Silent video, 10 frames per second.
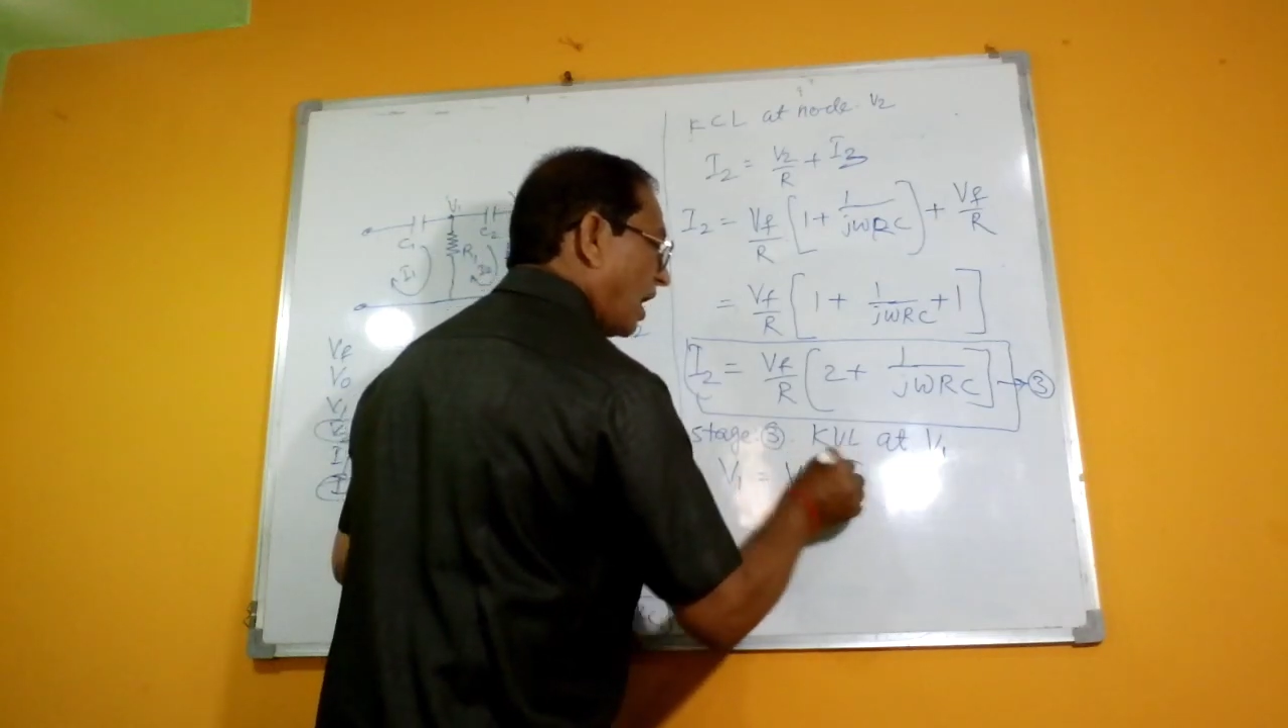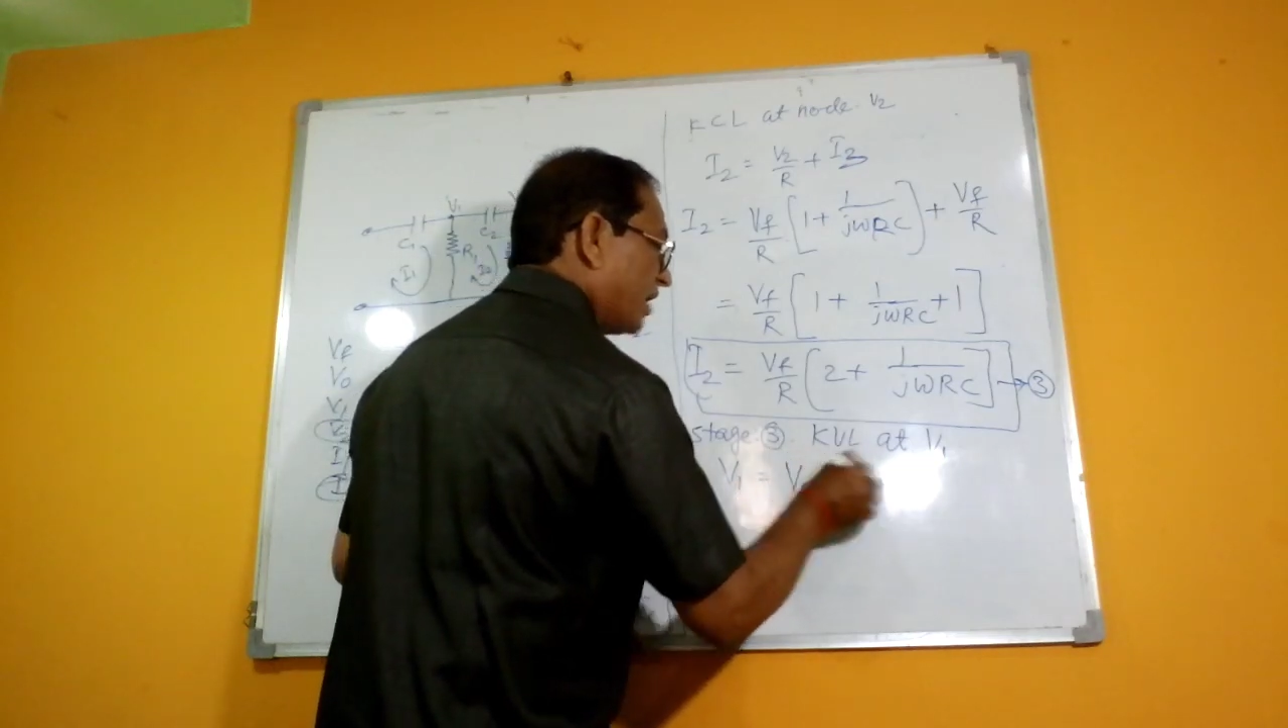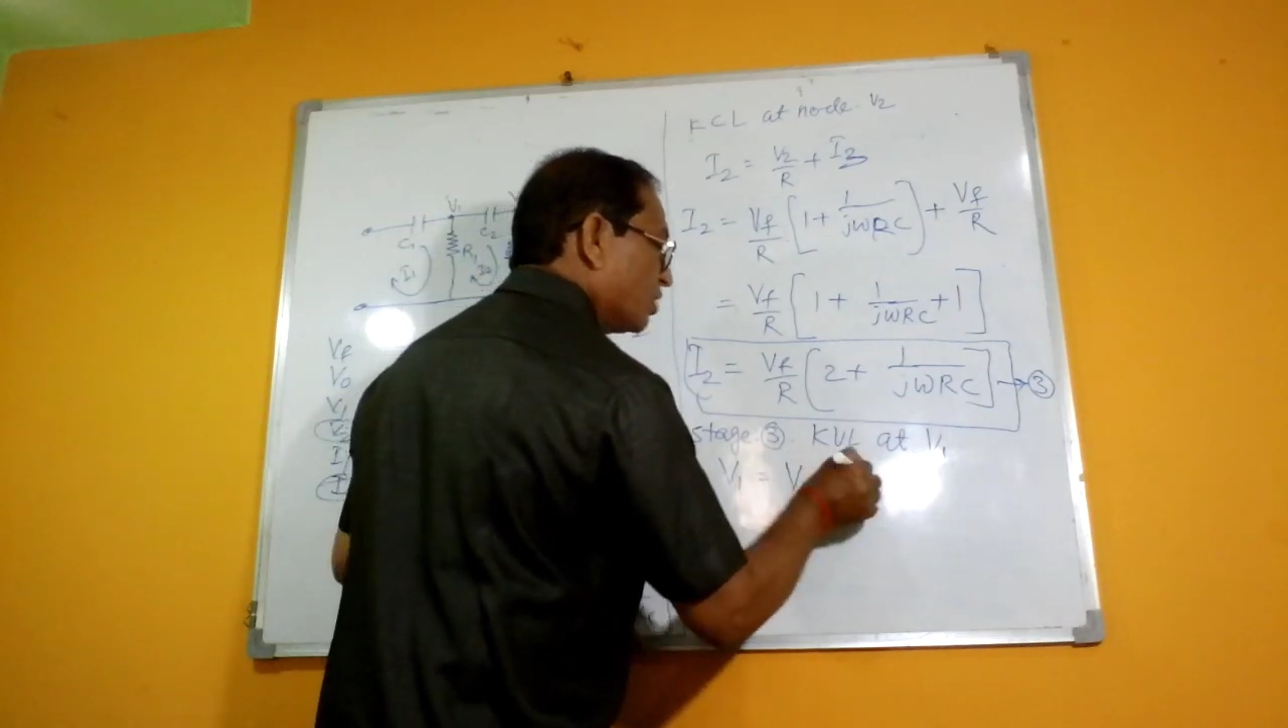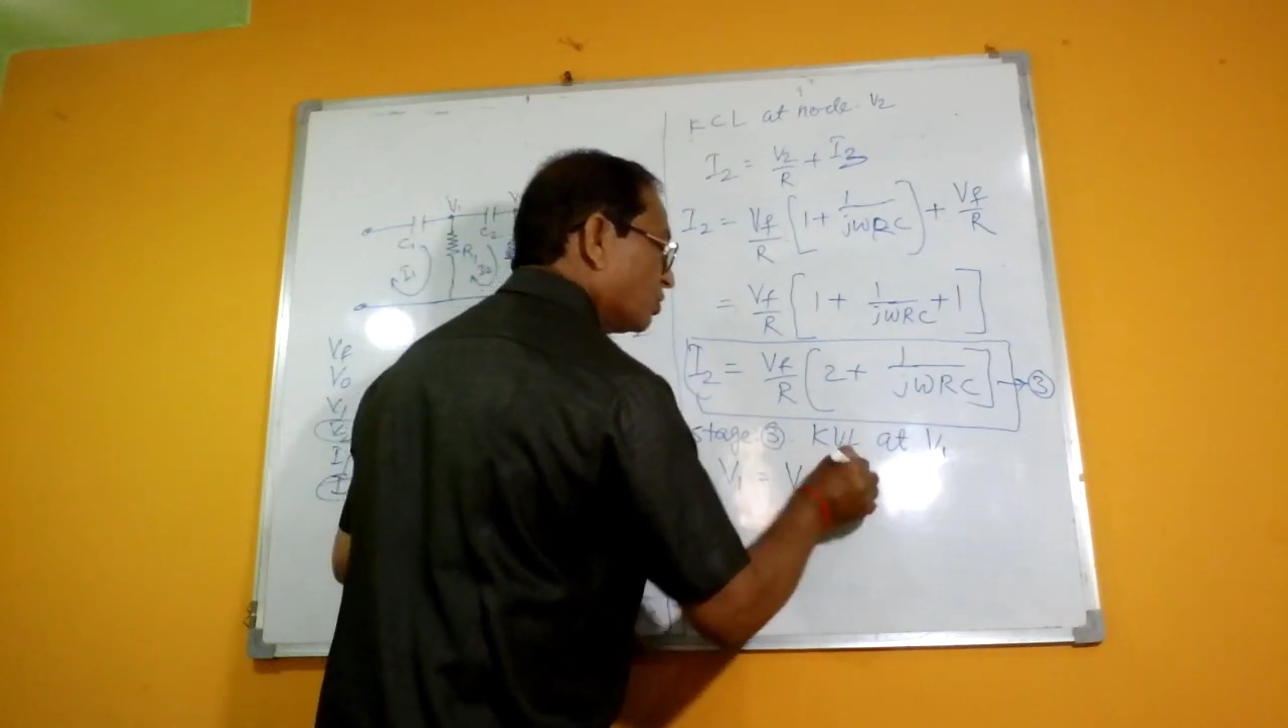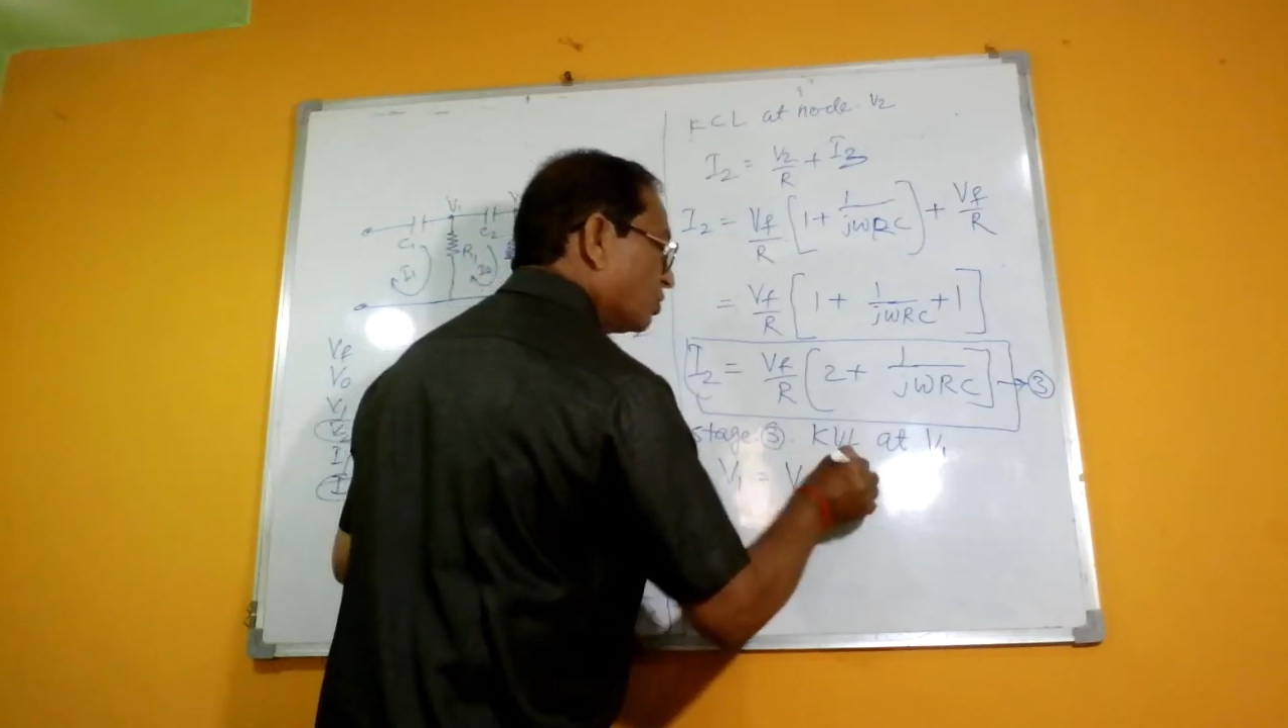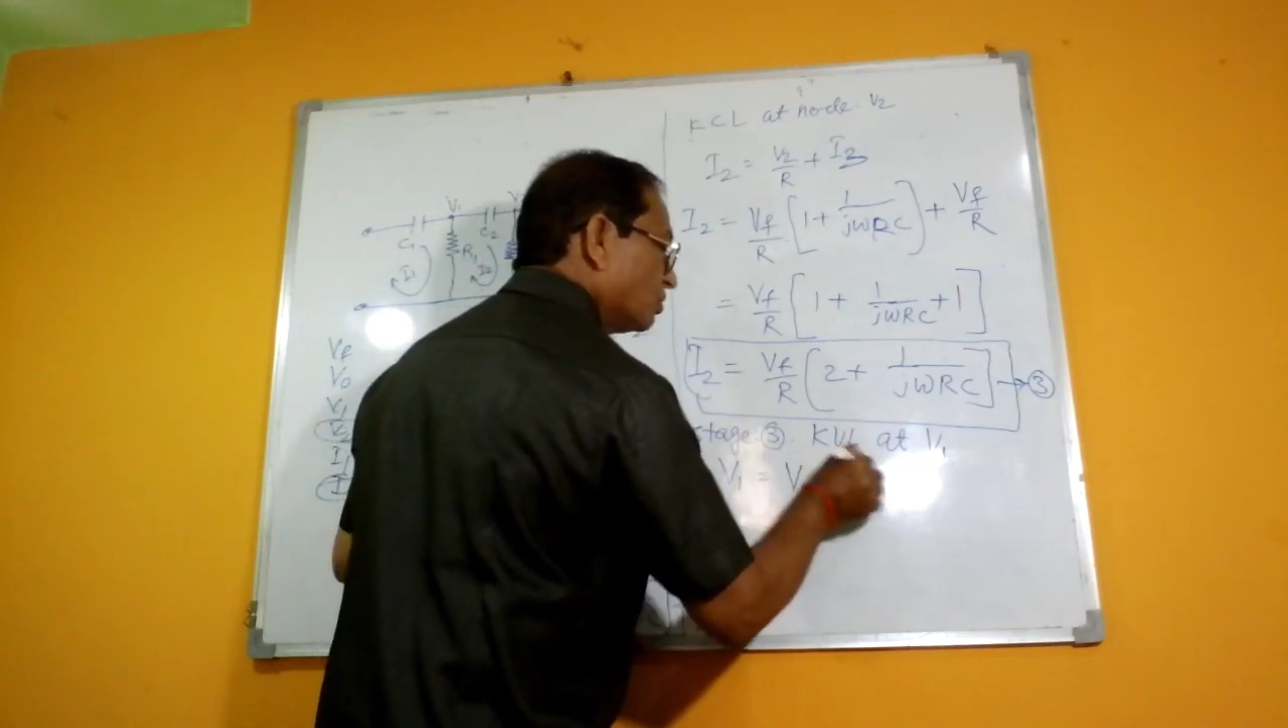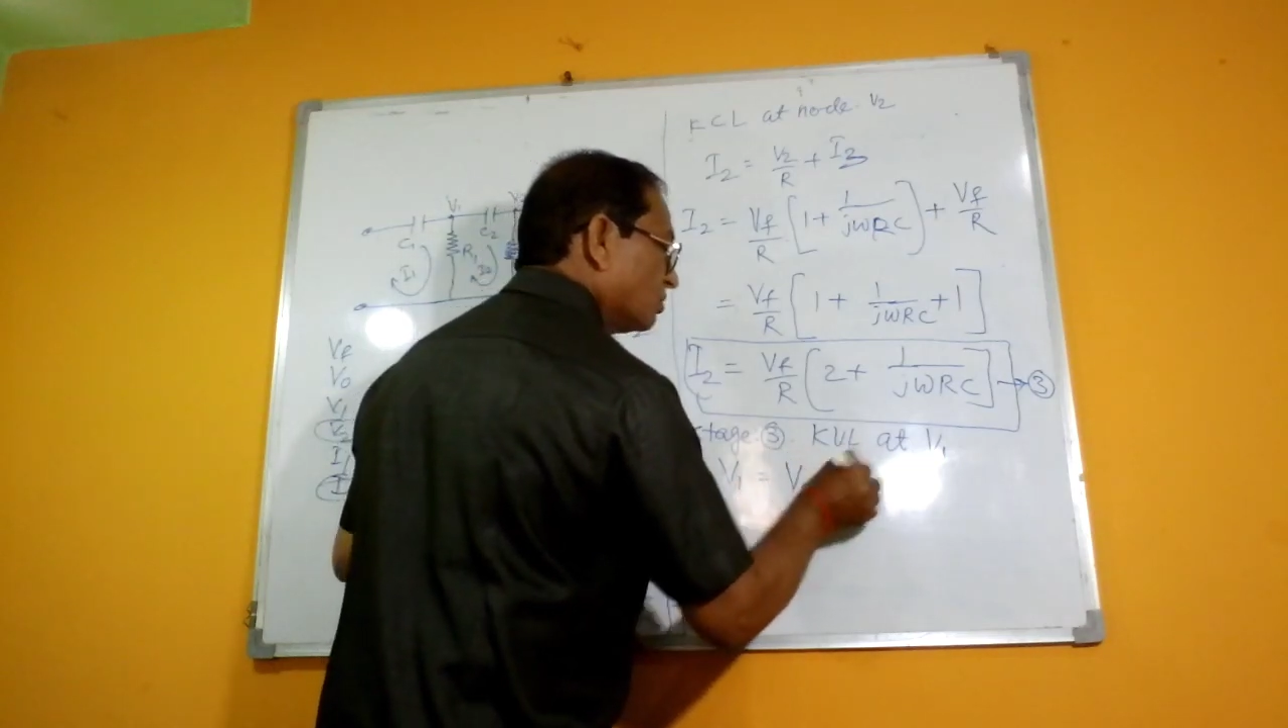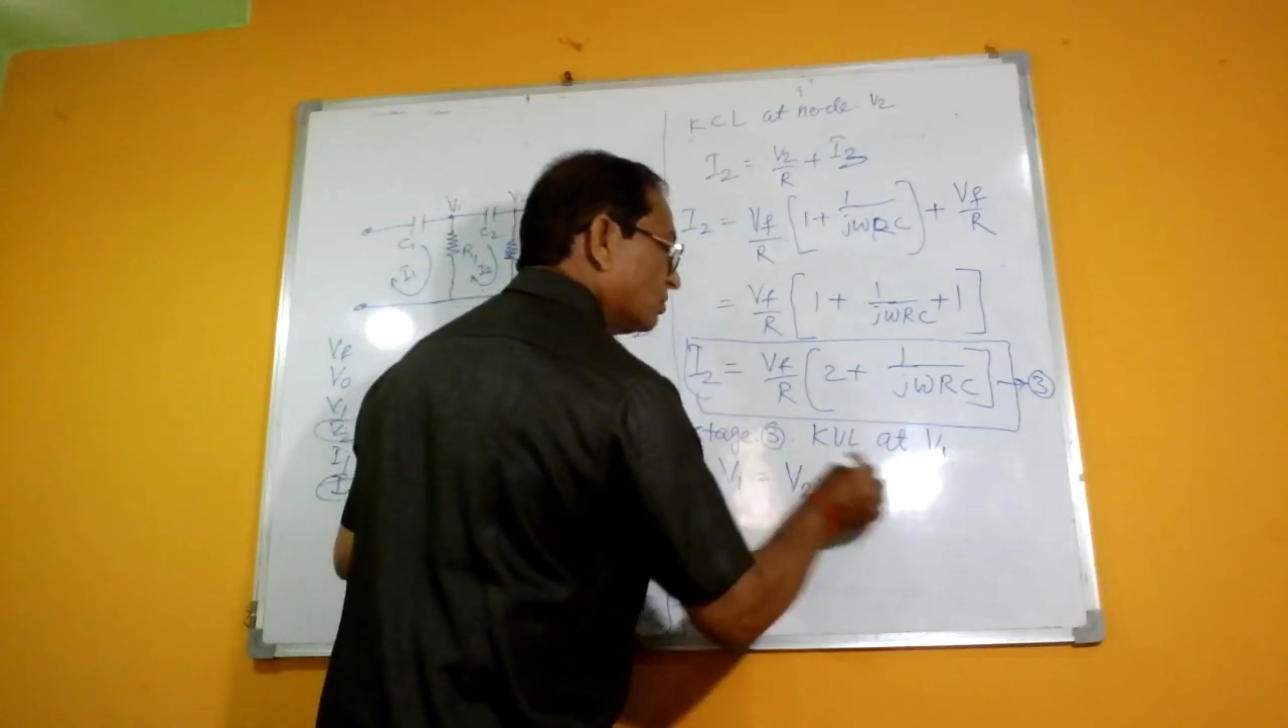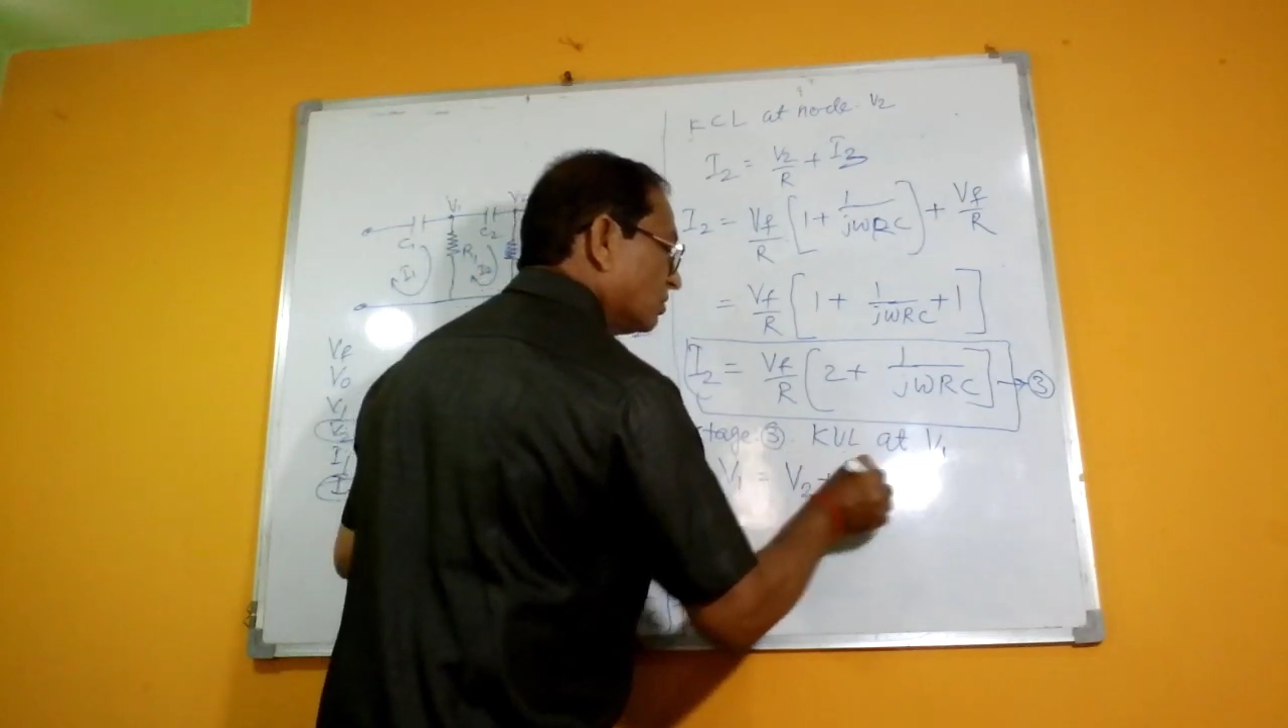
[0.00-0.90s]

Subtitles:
I2